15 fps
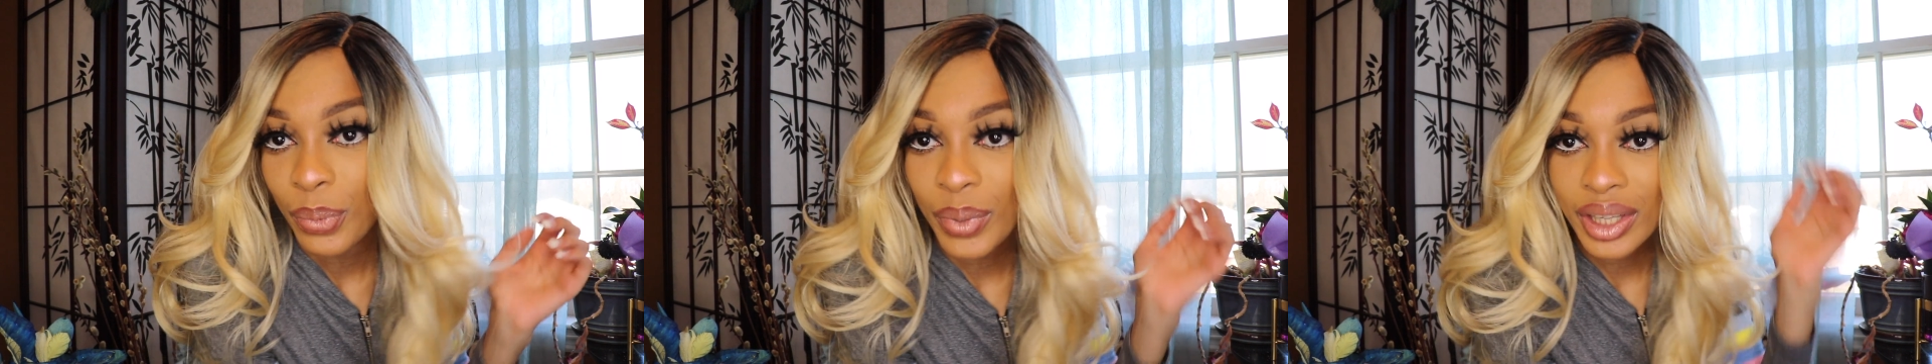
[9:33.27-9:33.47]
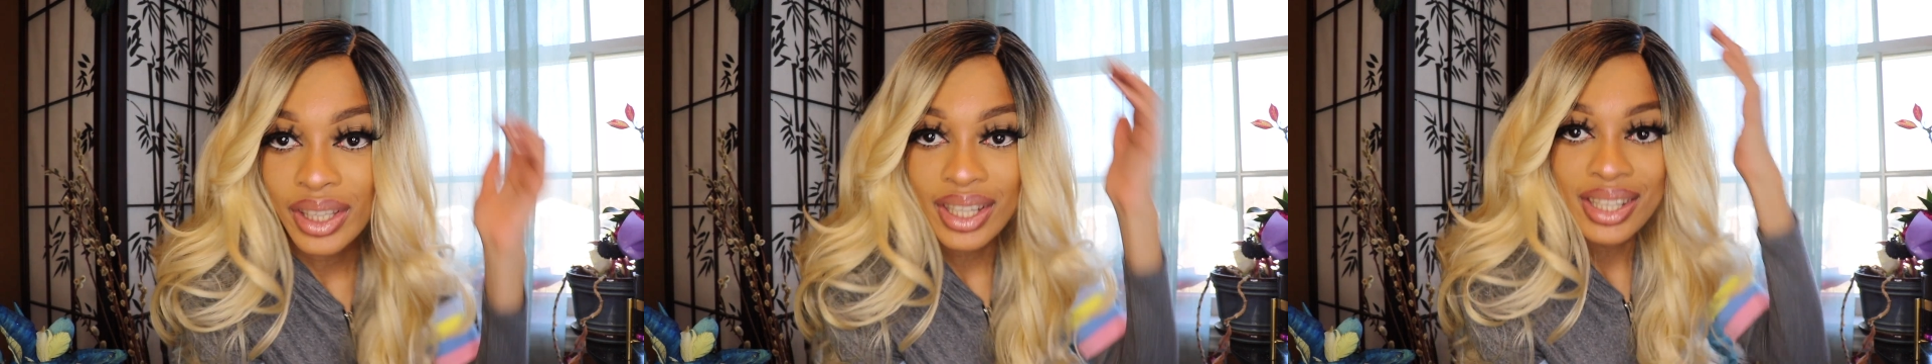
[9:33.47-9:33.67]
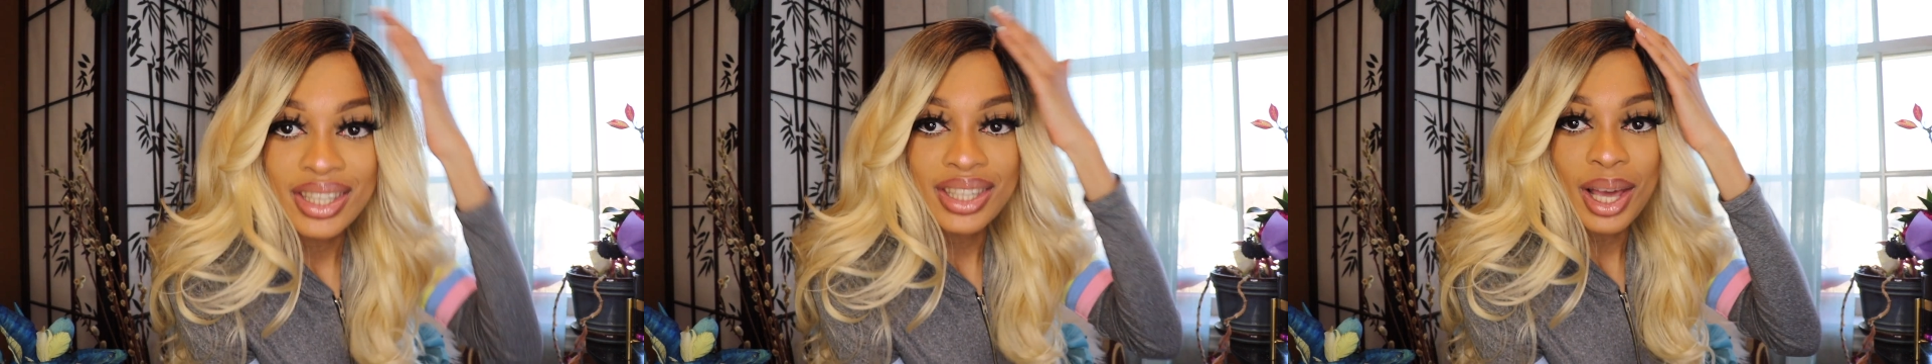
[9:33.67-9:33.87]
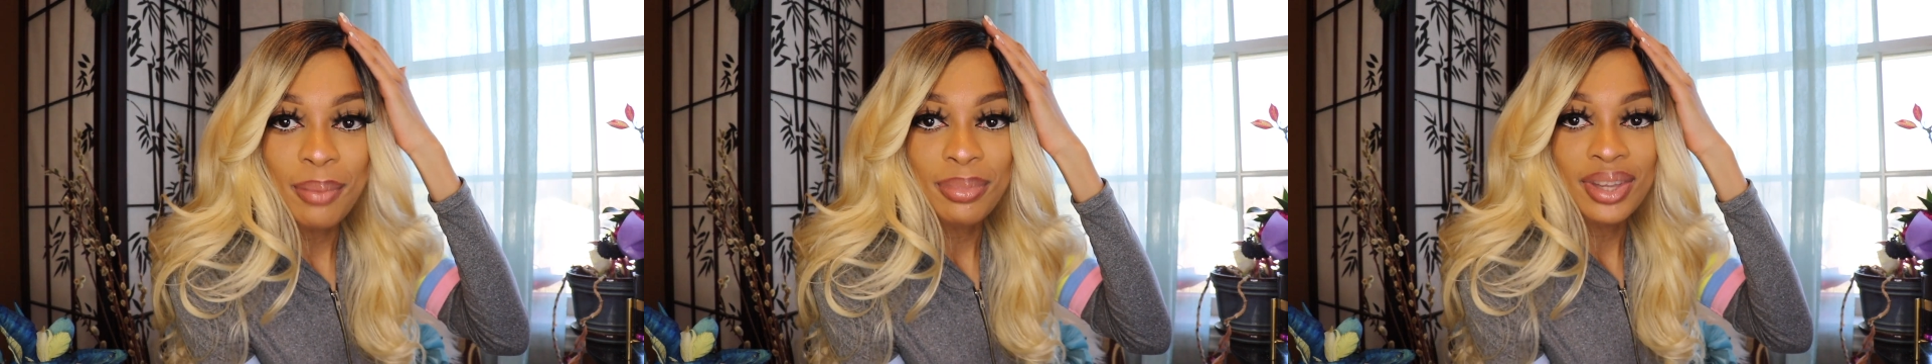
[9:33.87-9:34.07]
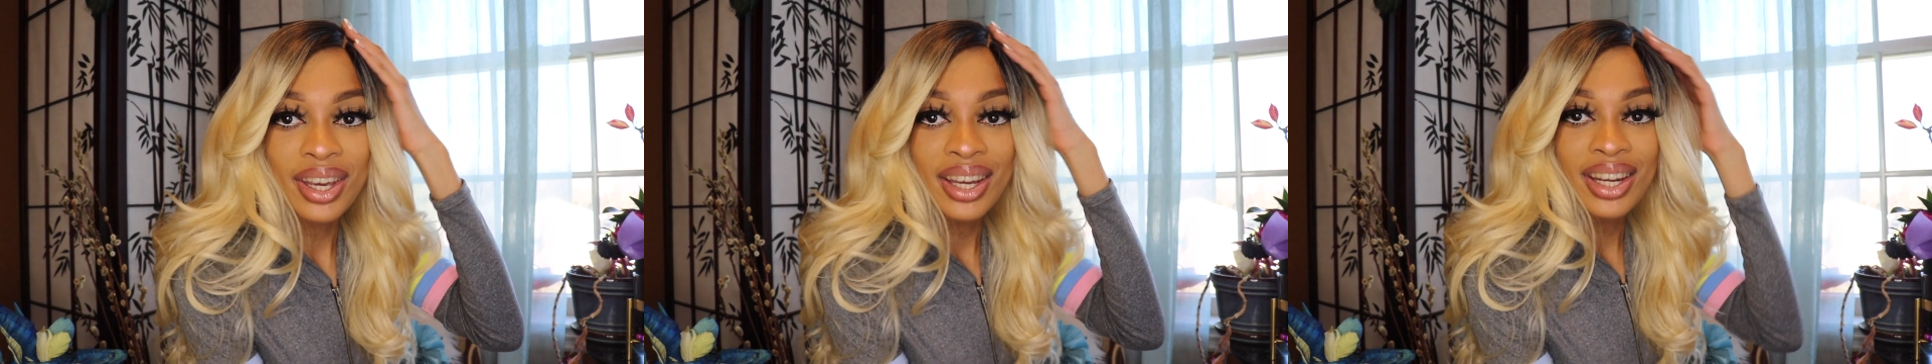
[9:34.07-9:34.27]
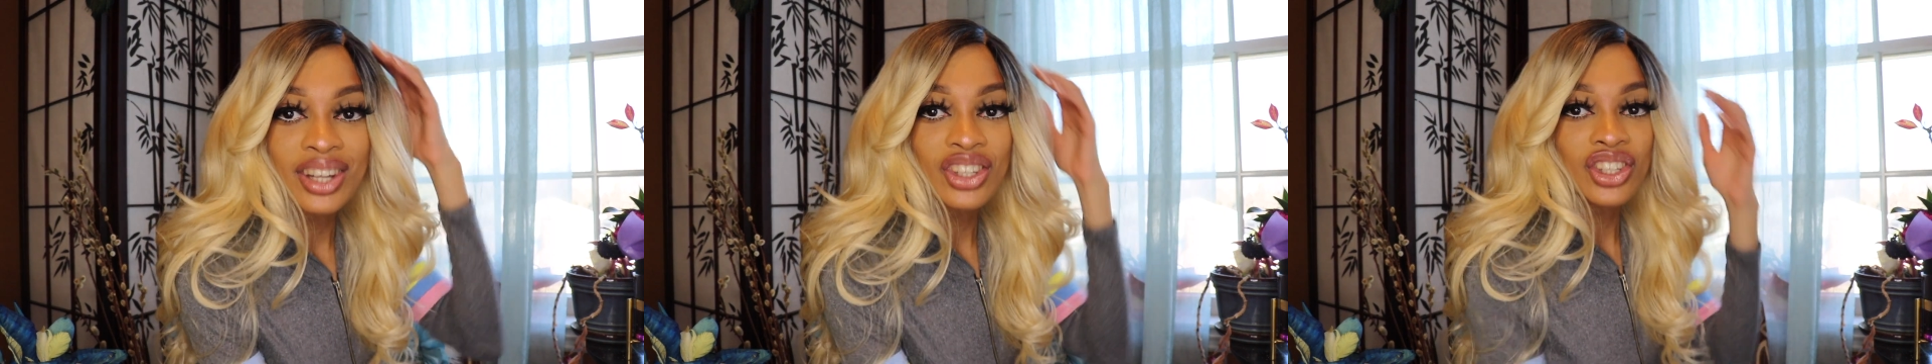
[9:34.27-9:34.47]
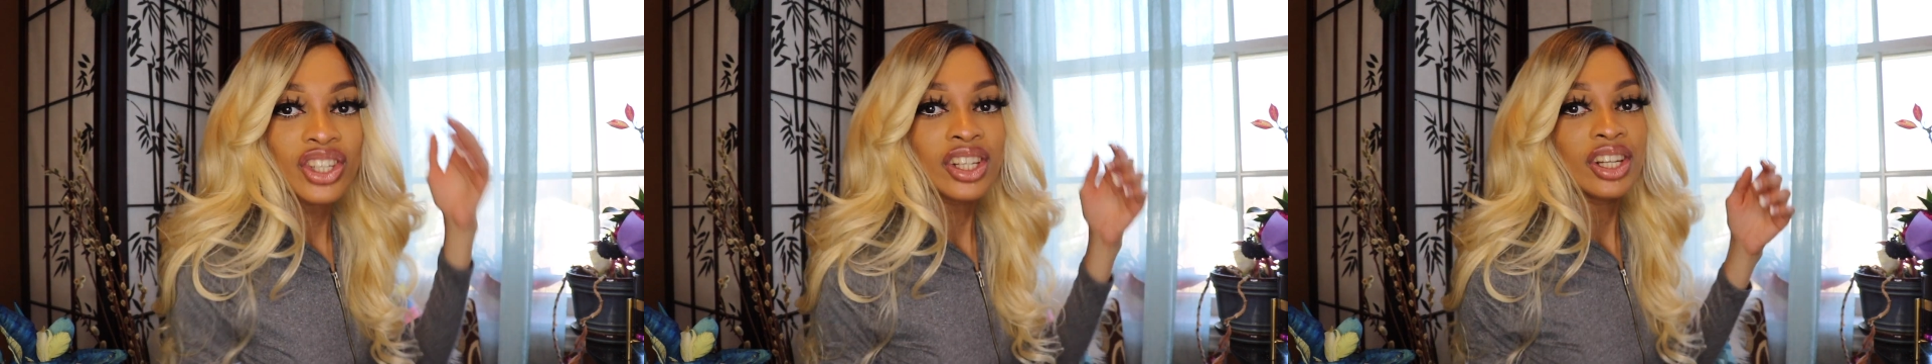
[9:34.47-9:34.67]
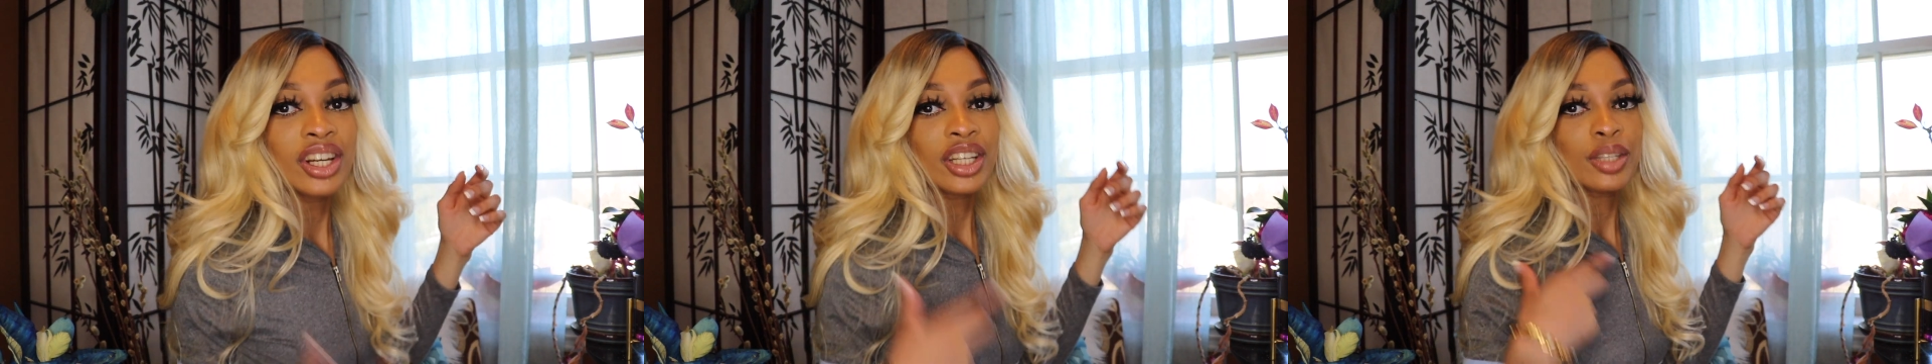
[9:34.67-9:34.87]
we did something and she
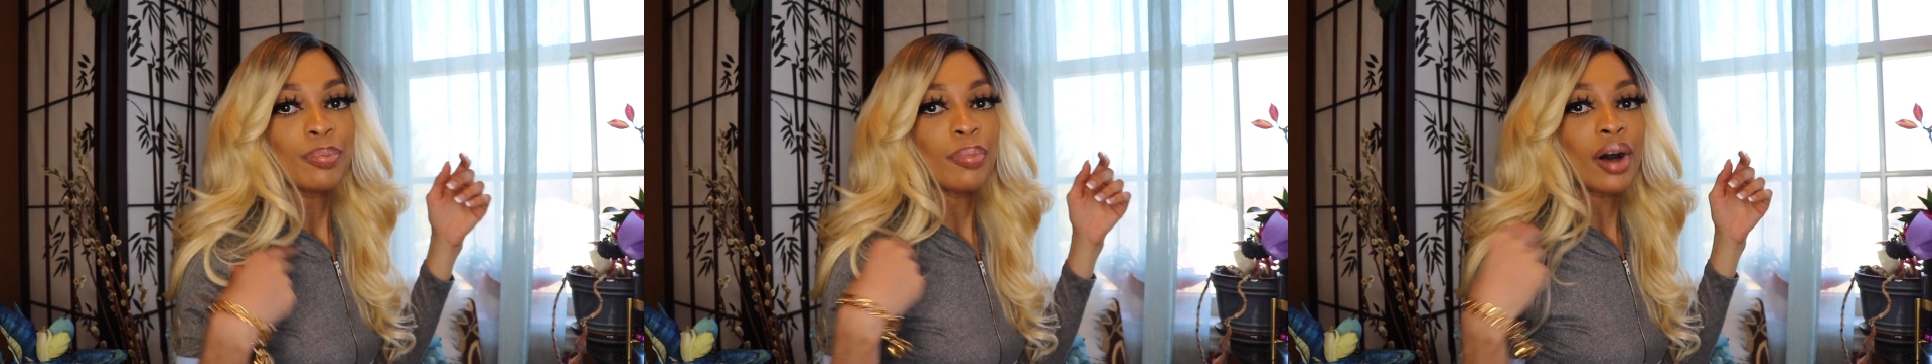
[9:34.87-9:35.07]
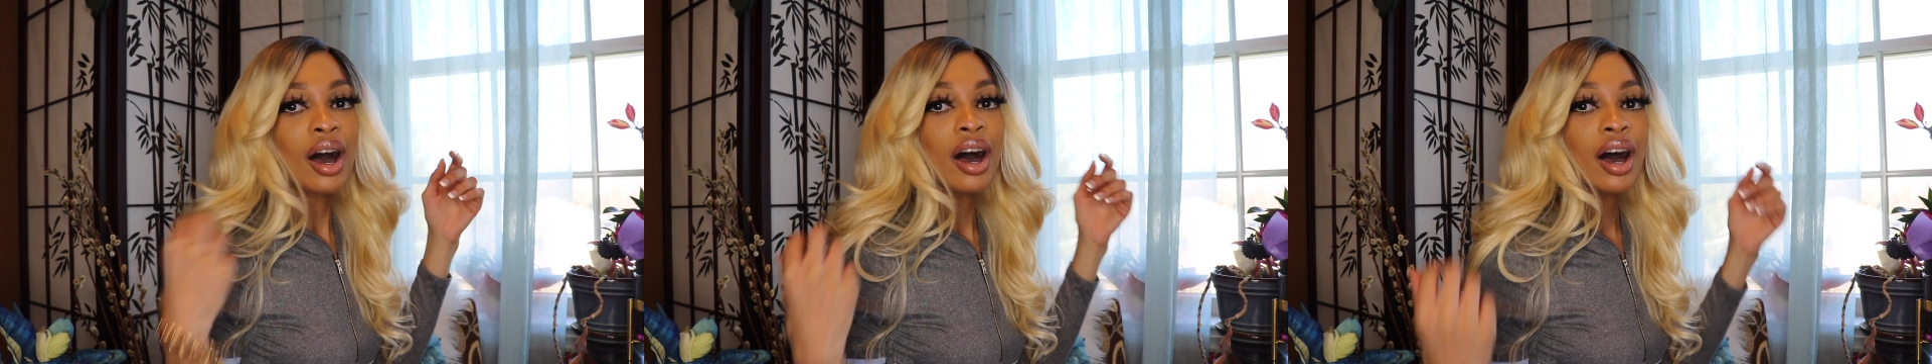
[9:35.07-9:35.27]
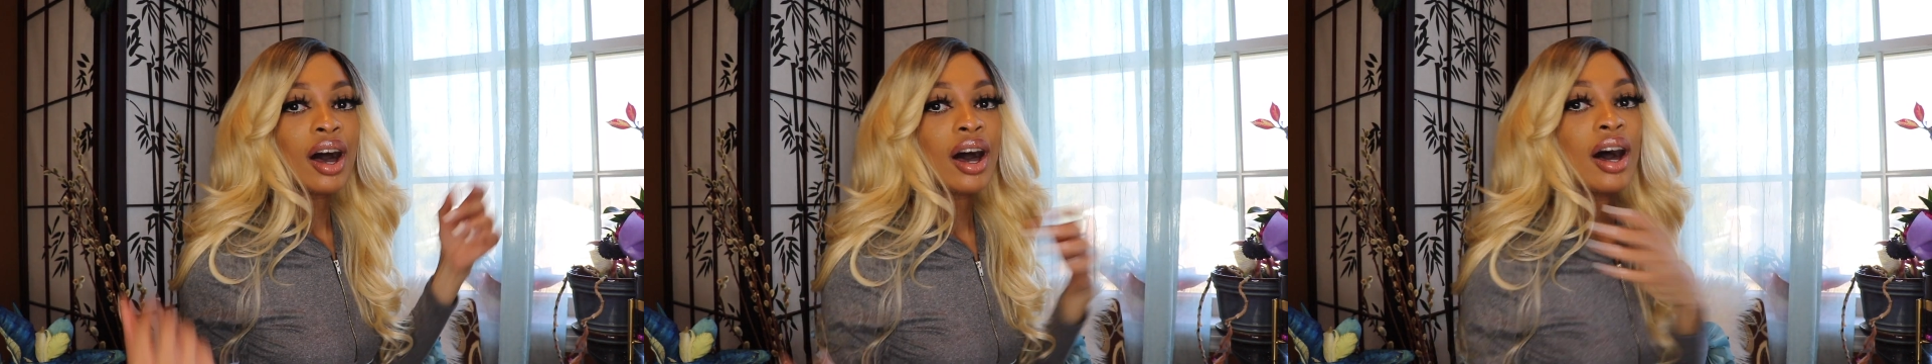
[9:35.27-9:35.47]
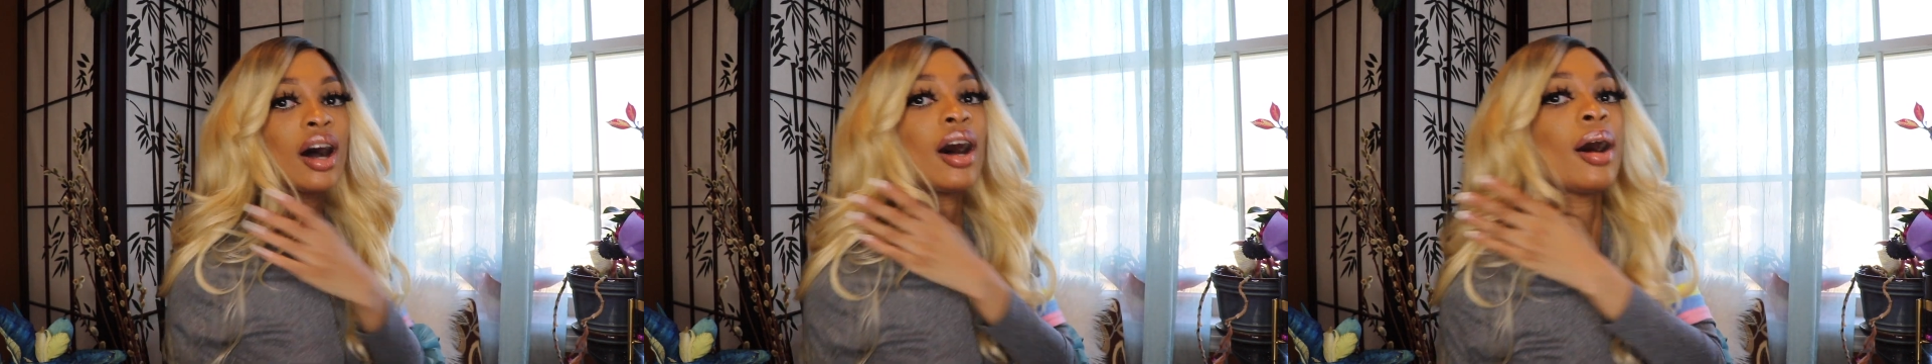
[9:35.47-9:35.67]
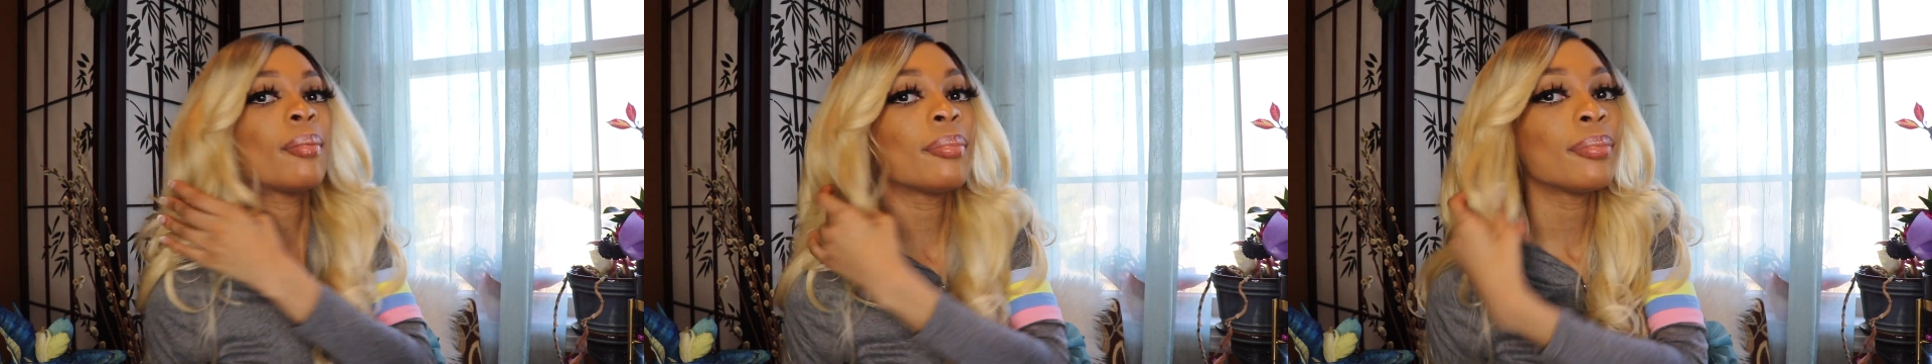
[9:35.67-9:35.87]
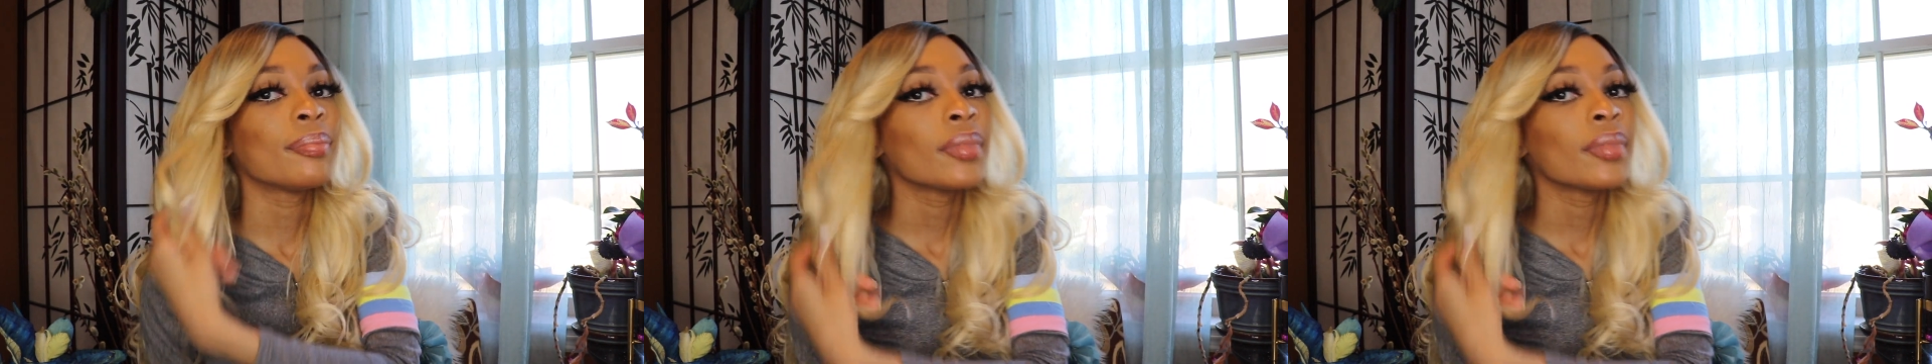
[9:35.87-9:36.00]
looks bomb.